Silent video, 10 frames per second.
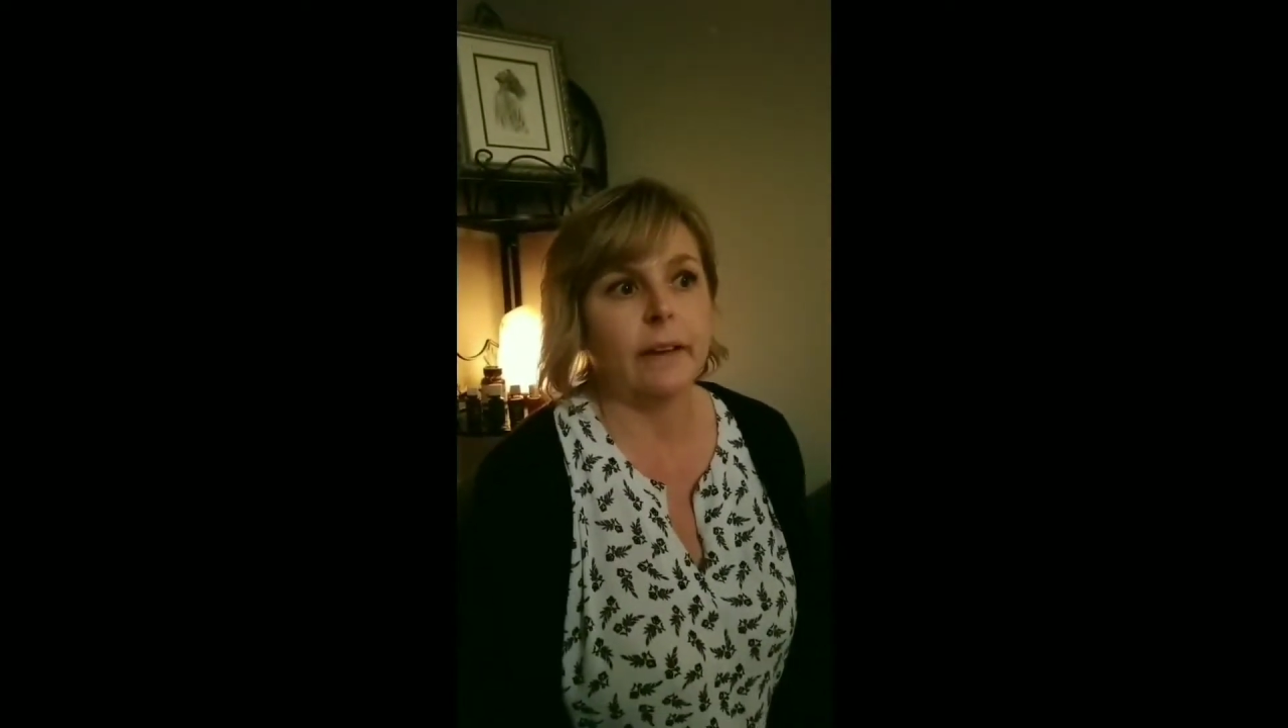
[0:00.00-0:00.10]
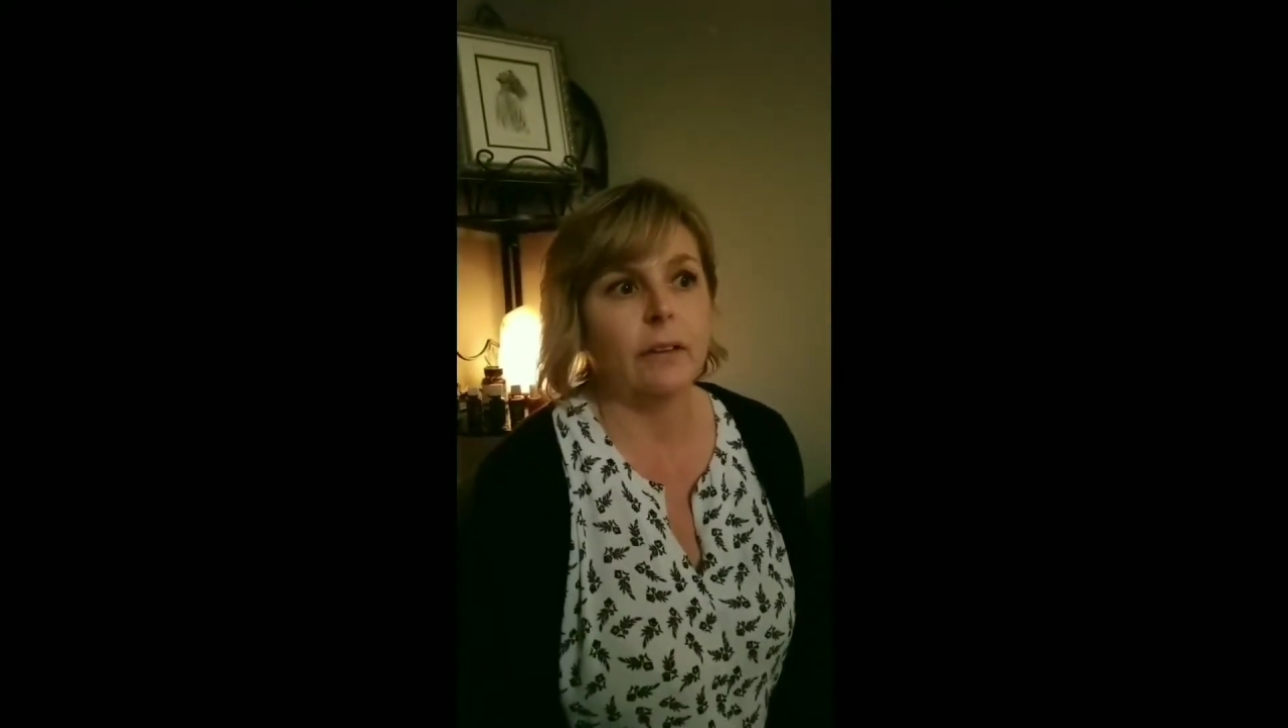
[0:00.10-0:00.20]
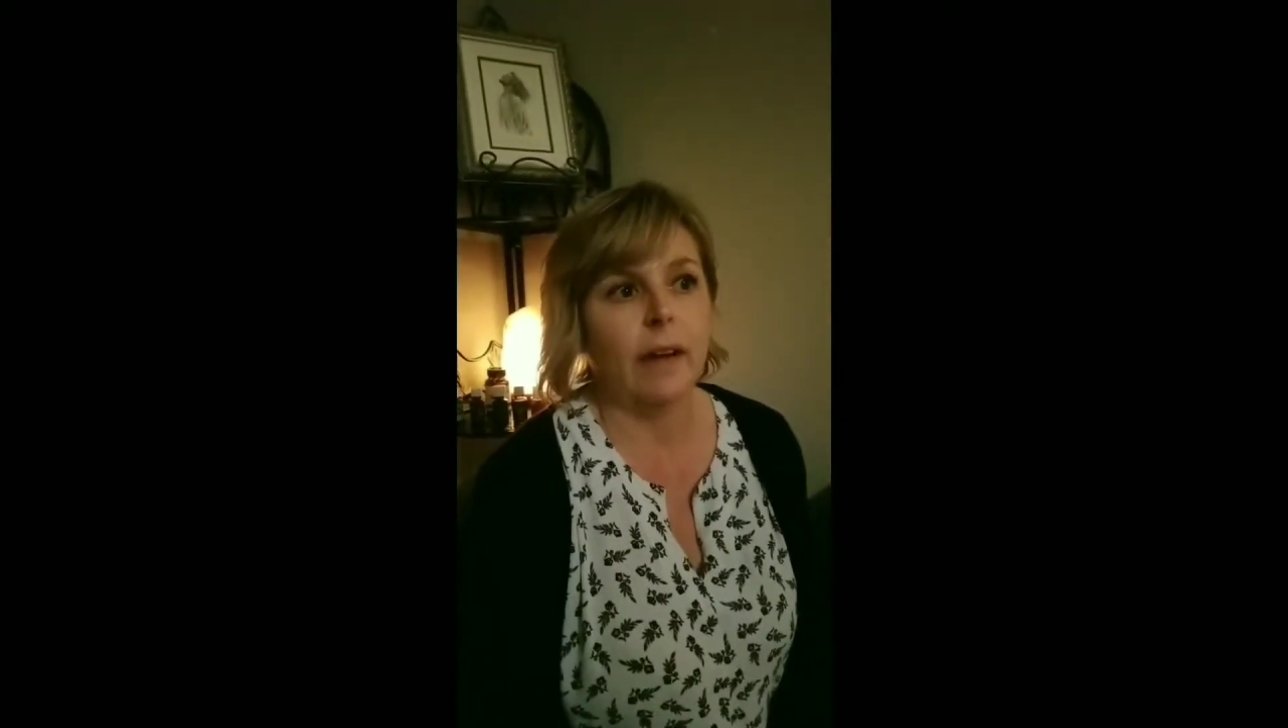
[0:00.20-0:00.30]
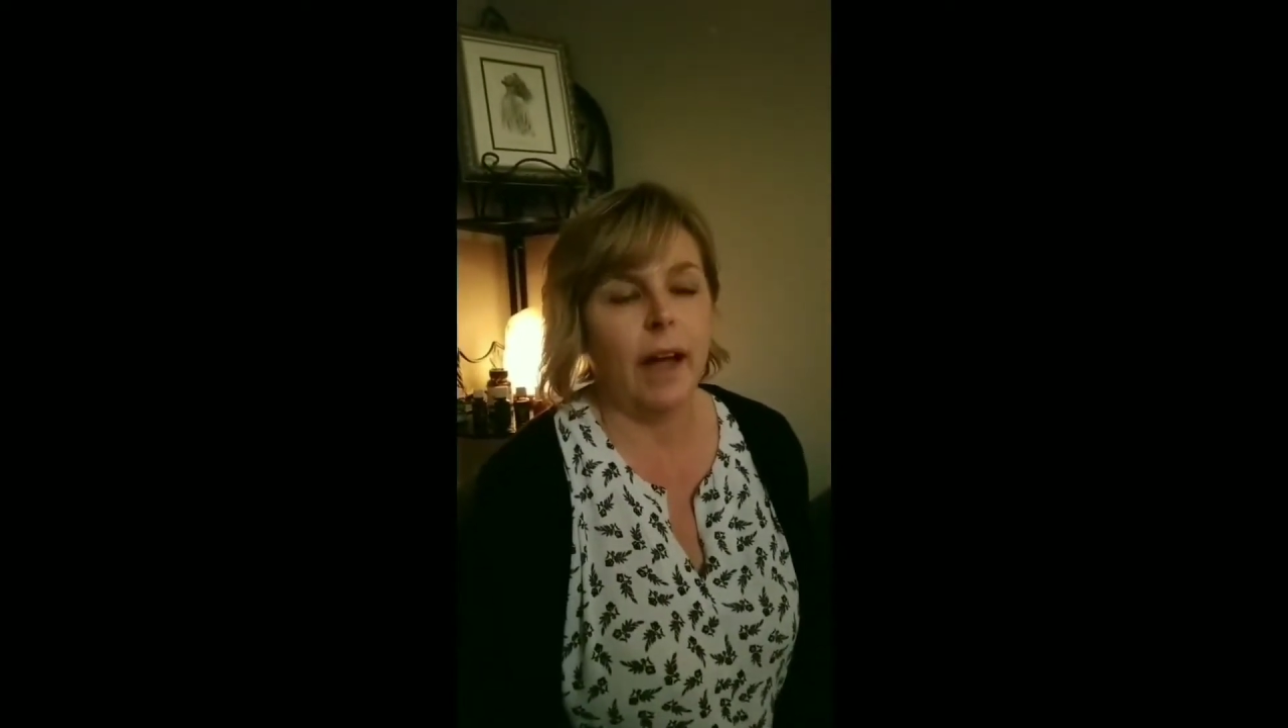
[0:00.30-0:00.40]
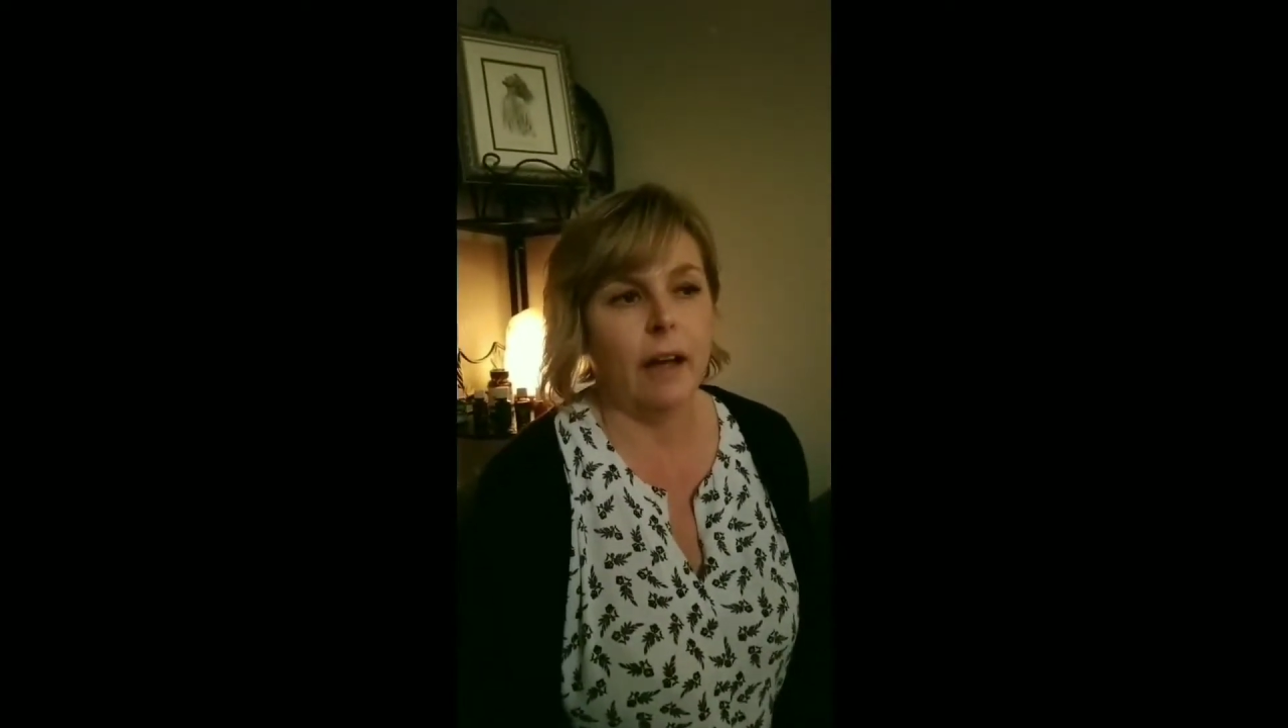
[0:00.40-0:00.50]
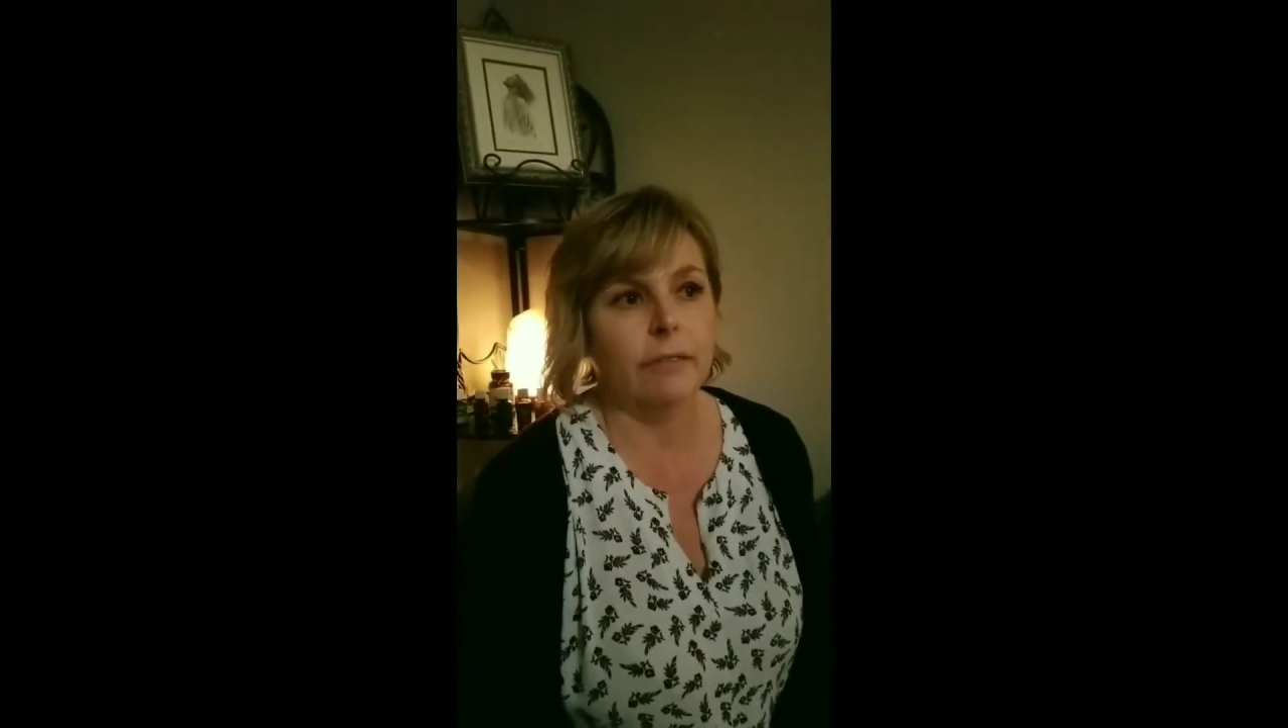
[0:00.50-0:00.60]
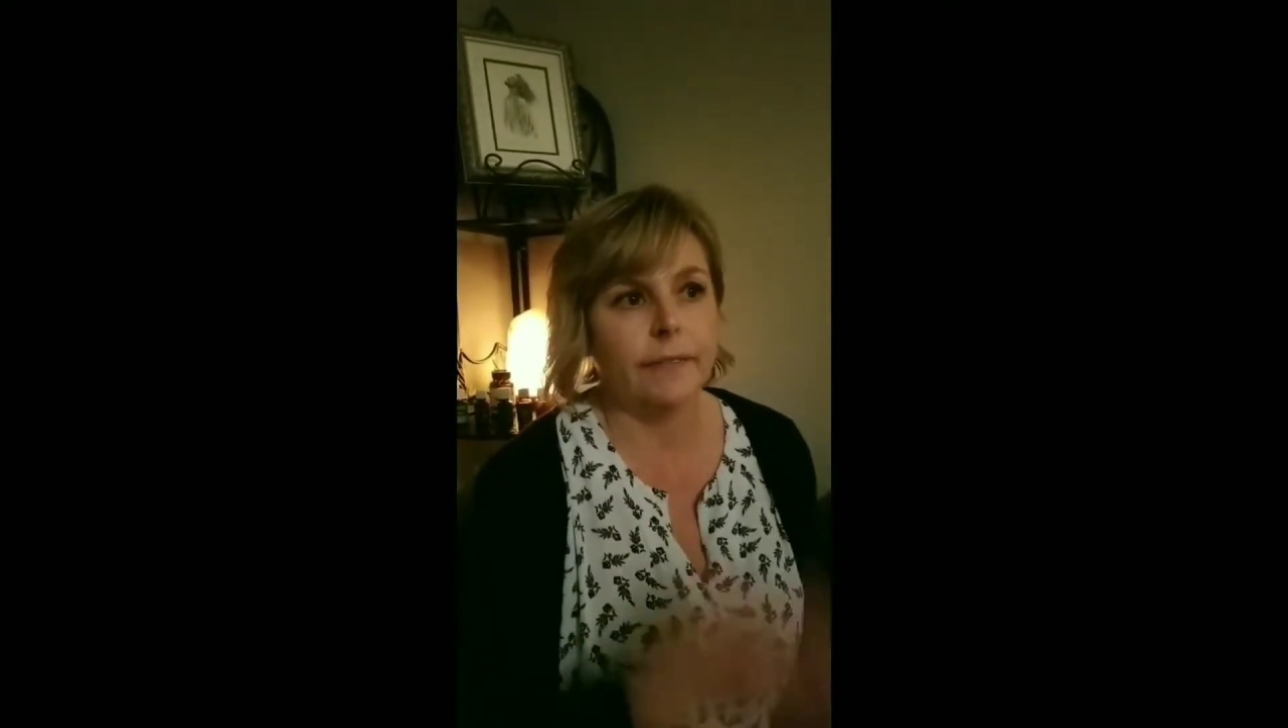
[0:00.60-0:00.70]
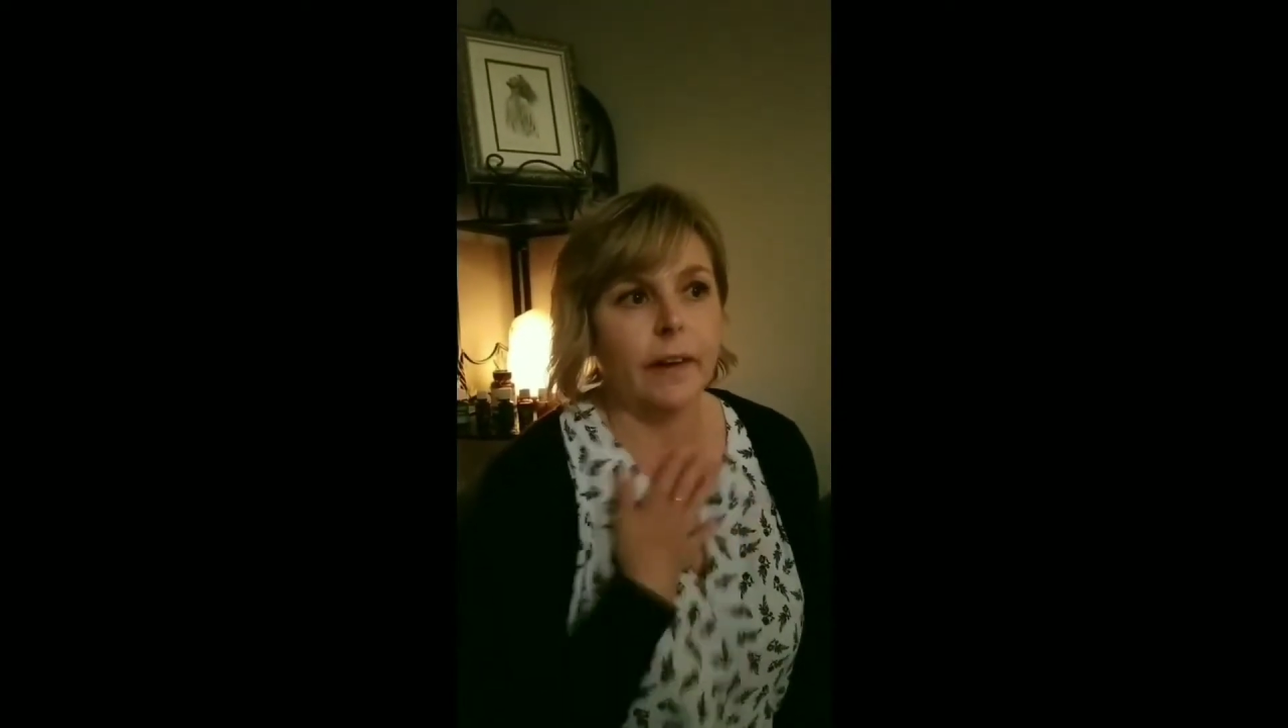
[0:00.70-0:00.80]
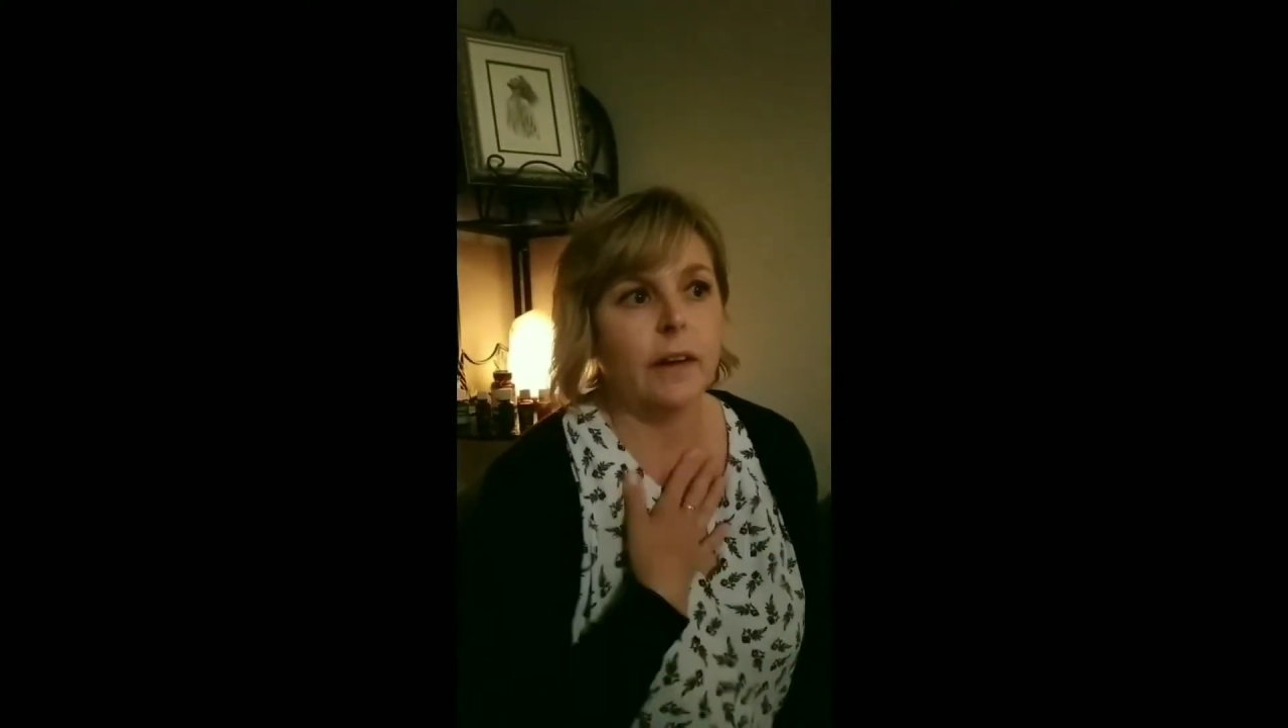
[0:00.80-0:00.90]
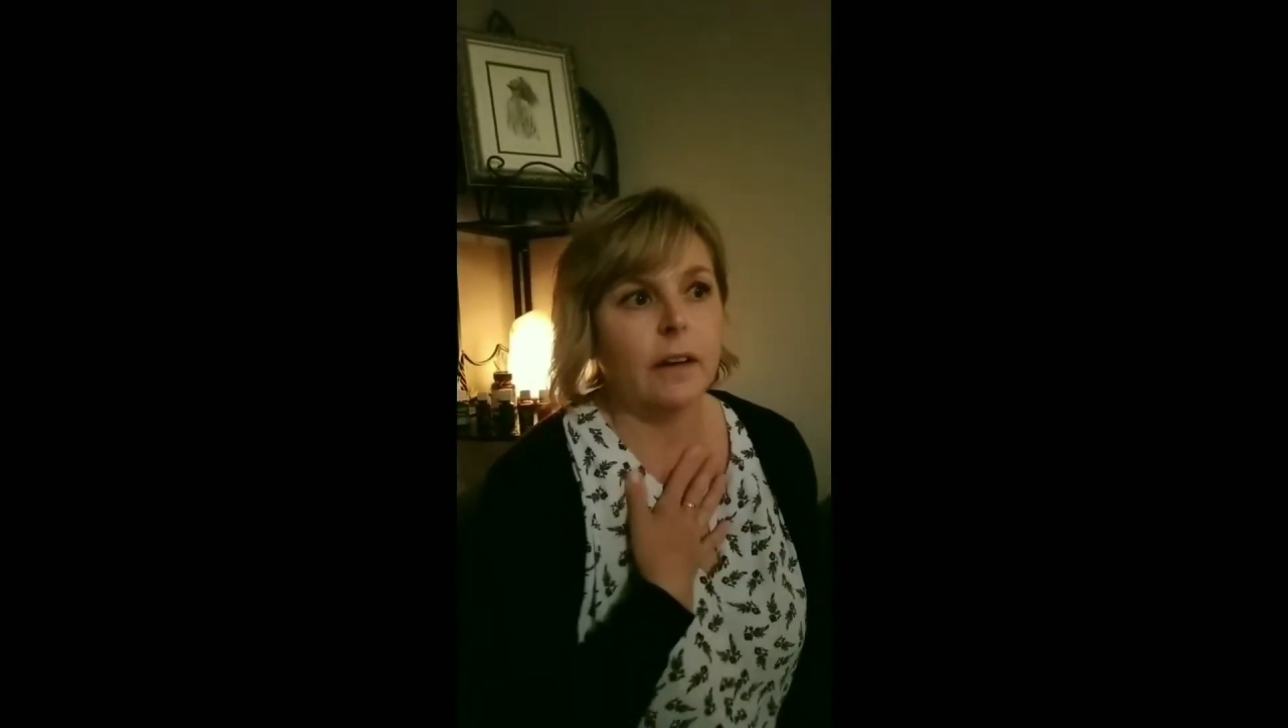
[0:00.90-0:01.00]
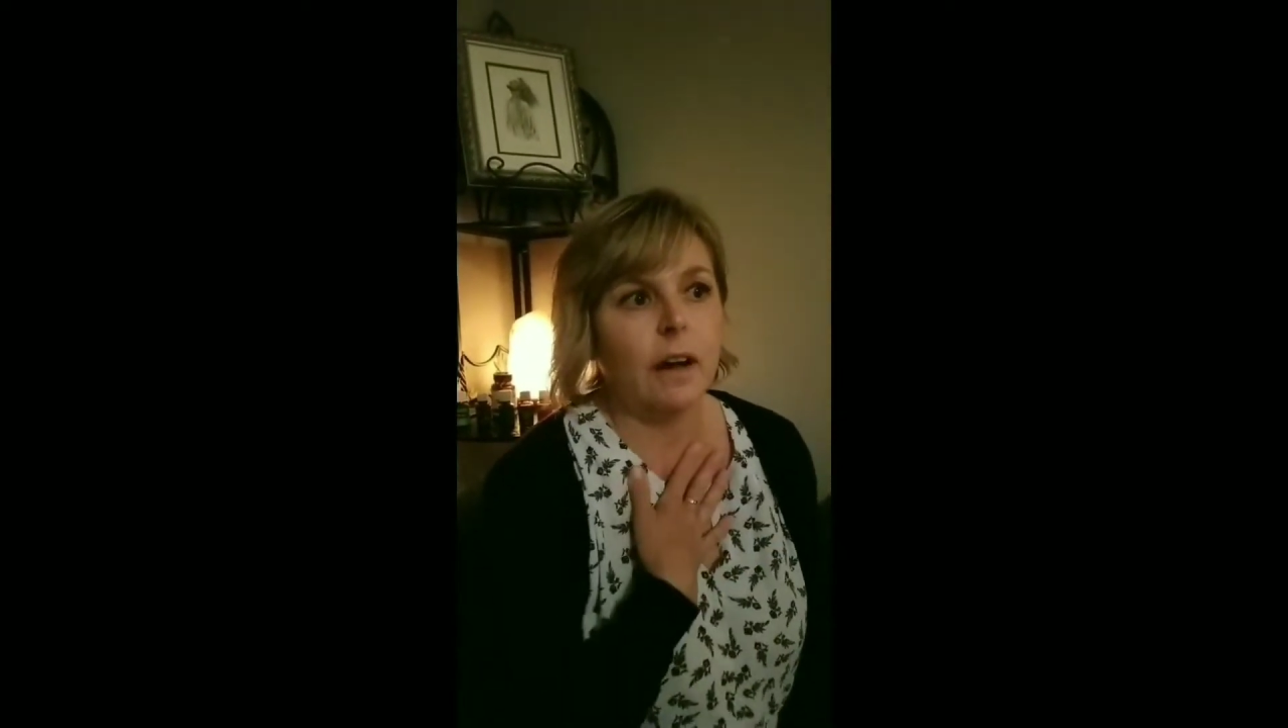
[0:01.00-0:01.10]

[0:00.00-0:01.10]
I don't have the